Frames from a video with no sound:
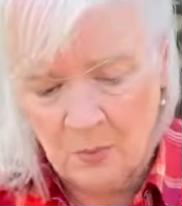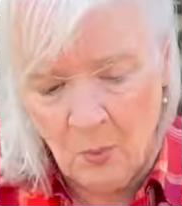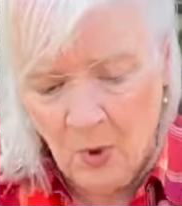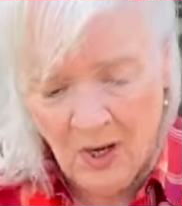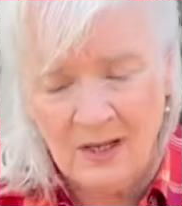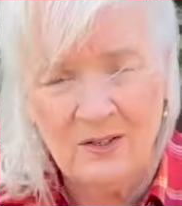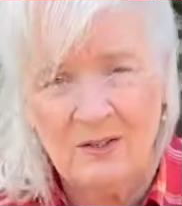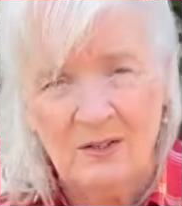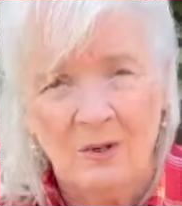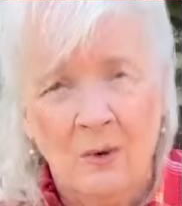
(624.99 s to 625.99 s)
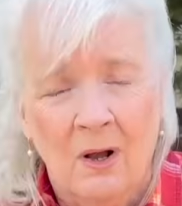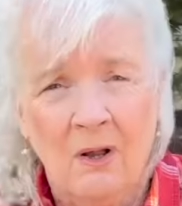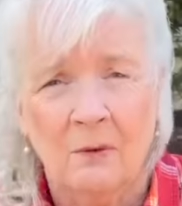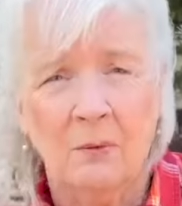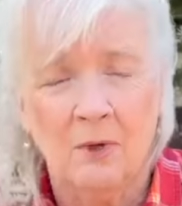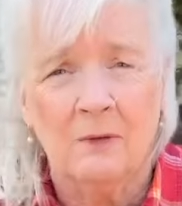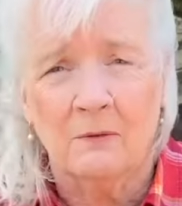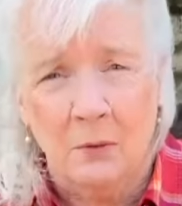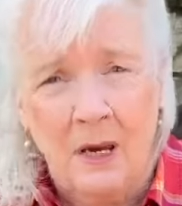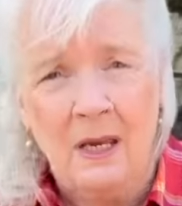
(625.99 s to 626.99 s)
why do all the work of
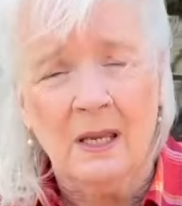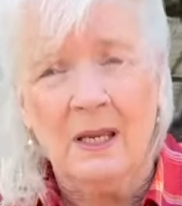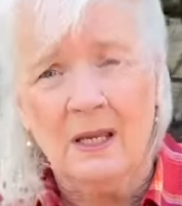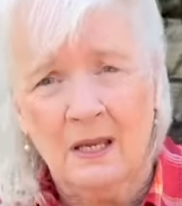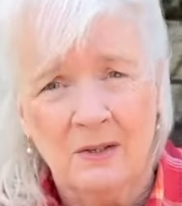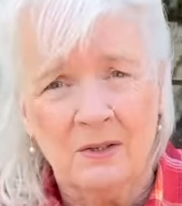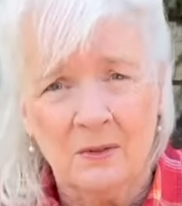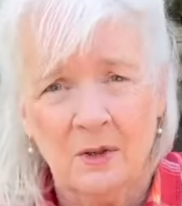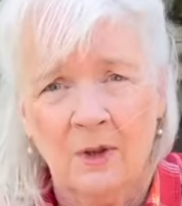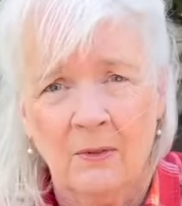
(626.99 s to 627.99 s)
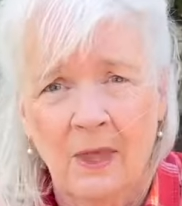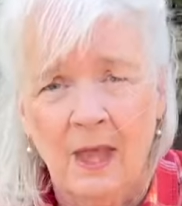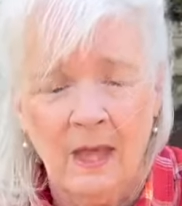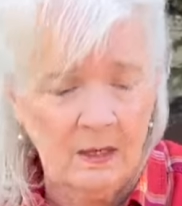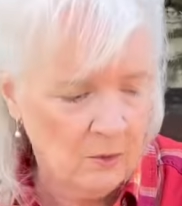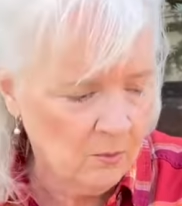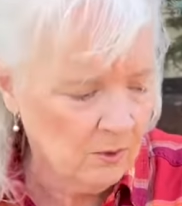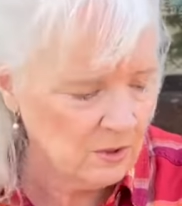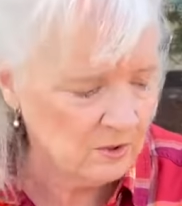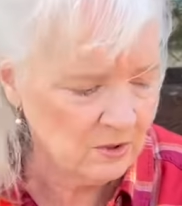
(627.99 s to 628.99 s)
grading and doing all that
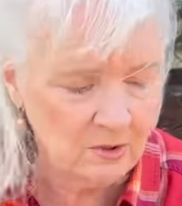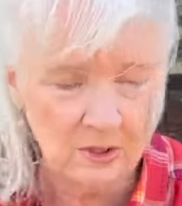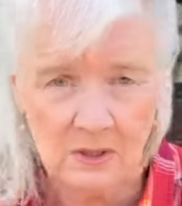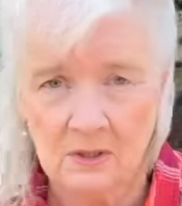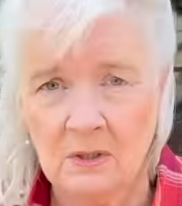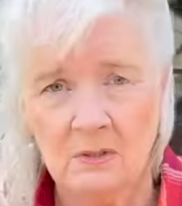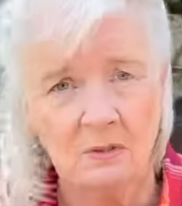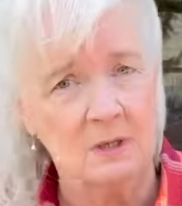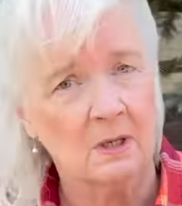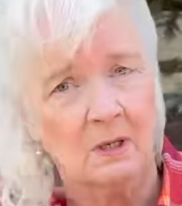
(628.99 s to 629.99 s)
when you could just use